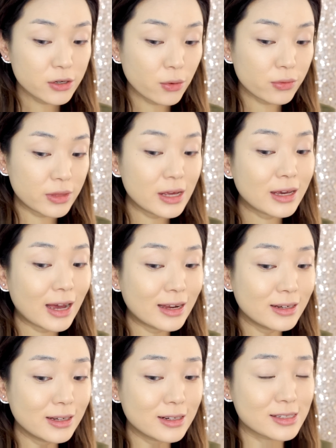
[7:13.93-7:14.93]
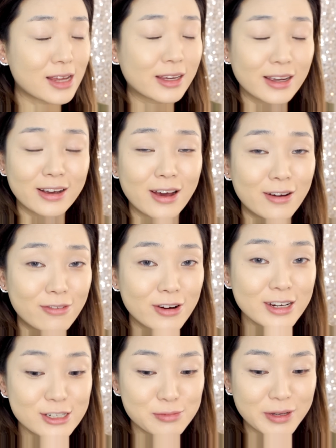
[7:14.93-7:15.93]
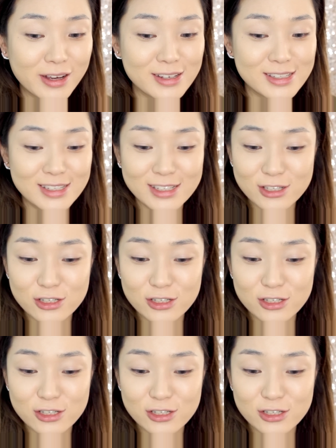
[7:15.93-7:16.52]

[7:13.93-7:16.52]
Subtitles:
don't think I need a second coverage because